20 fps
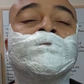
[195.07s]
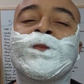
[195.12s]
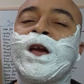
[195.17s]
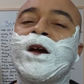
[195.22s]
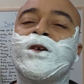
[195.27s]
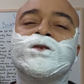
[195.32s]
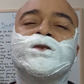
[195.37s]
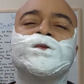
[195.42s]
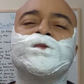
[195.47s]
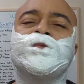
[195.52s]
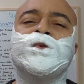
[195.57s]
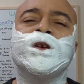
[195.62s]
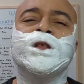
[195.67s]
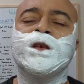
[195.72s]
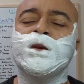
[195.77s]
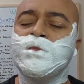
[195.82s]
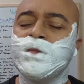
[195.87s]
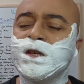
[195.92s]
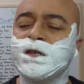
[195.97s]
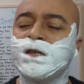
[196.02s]
I was
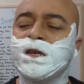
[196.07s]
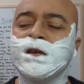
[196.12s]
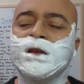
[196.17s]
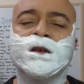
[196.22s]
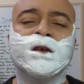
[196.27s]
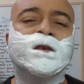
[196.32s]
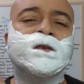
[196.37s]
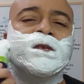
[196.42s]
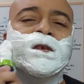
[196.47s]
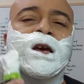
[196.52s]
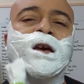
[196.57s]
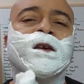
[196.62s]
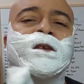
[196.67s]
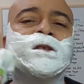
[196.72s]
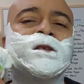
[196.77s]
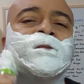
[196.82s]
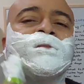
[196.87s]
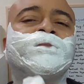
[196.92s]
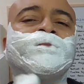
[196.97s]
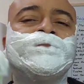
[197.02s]
really missing this,
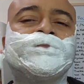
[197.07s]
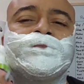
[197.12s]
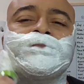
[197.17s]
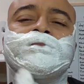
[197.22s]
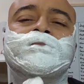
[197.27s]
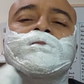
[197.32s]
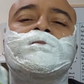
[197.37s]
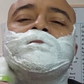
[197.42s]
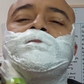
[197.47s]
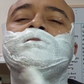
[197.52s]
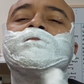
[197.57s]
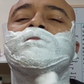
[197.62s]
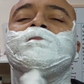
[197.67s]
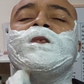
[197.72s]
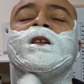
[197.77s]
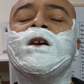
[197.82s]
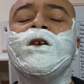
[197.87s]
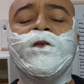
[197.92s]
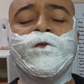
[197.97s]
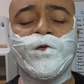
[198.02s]
guys.
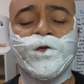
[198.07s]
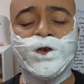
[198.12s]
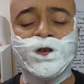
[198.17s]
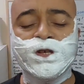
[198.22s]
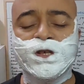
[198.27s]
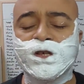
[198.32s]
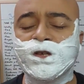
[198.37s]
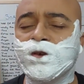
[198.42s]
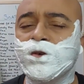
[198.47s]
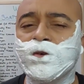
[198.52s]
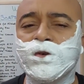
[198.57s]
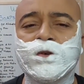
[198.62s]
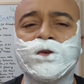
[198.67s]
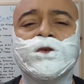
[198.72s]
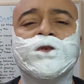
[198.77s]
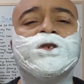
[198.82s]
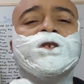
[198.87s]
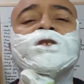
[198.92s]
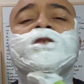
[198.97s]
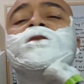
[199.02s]
It feels so
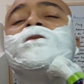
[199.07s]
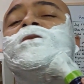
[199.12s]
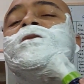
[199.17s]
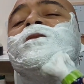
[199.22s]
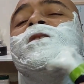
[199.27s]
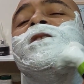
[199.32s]
good just to